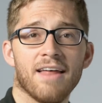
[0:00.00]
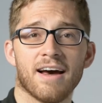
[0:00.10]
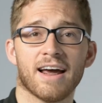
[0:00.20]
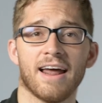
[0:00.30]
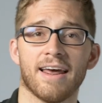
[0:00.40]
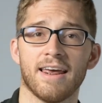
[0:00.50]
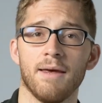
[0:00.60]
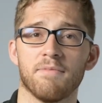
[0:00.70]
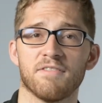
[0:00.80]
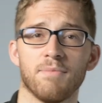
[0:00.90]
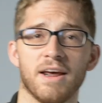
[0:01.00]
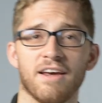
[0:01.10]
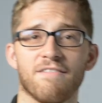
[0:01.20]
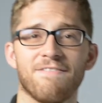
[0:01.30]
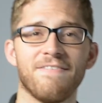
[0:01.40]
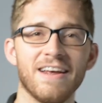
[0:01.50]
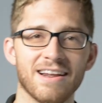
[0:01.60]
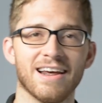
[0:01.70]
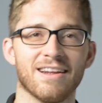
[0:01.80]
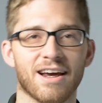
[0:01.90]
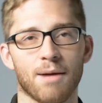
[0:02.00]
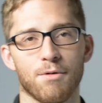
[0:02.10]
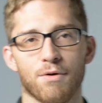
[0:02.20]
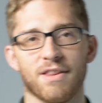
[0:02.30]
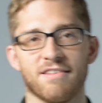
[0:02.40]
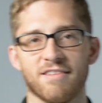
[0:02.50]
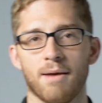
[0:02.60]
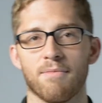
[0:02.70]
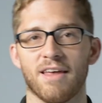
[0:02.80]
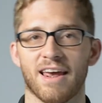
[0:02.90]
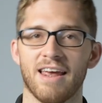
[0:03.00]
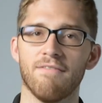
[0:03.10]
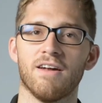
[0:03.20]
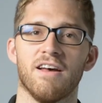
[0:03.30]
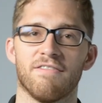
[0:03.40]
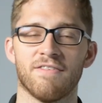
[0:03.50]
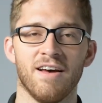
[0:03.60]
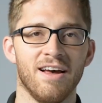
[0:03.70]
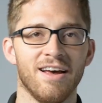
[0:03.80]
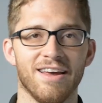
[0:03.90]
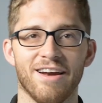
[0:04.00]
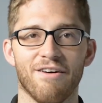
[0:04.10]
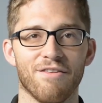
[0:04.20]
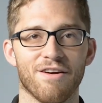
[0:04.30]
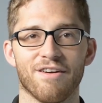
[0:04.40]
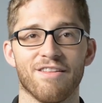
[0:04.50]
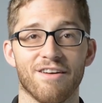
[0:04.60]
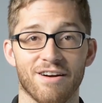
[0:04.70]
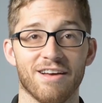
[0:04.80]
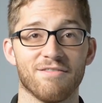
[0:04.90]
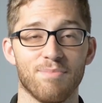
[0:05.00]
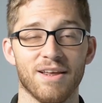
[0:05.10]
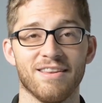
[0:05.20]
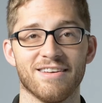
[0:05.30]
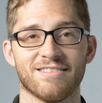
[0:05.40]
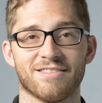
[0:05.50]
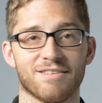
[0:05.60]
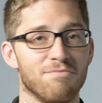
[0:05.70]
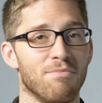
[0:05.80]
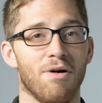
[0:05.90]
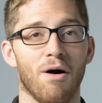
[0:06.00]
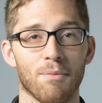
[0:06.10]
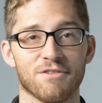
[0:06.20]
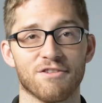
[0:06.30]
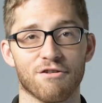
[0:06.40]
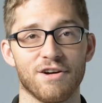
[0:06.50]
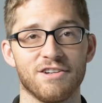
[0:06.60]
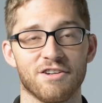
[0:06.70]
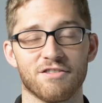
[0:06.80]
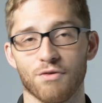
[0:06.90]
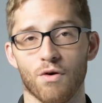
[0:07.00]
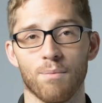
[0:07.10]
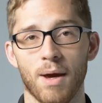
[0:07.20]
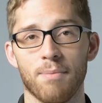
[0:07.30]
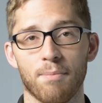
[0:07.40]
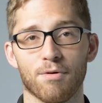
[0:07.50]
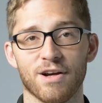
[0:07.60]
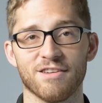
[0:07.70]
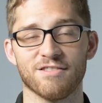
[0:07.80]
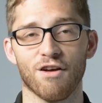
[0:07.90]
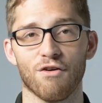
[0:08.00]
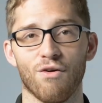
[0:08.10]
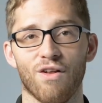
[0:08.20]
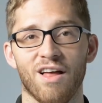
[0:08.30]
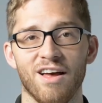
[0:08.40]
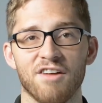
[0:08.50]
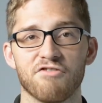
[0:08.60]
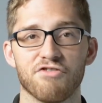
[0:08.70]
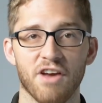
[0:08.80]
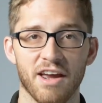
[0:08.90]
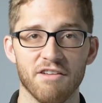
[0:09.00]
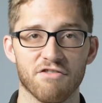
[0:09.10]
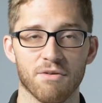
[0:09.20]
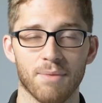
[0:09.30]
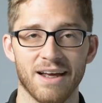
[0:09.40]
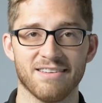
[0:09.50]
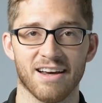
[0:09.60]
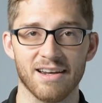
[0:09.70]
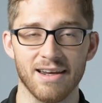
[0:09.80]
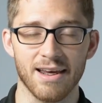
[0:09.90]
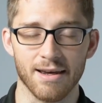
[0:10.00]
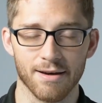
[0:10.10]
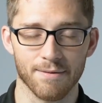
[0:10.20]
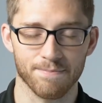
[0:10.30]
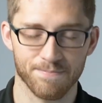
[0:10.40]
And that kind of keeps me feeling like I'm doing the same thing, even if, you know, there has been this almost egregious or maybe pretty subtle change in my technique.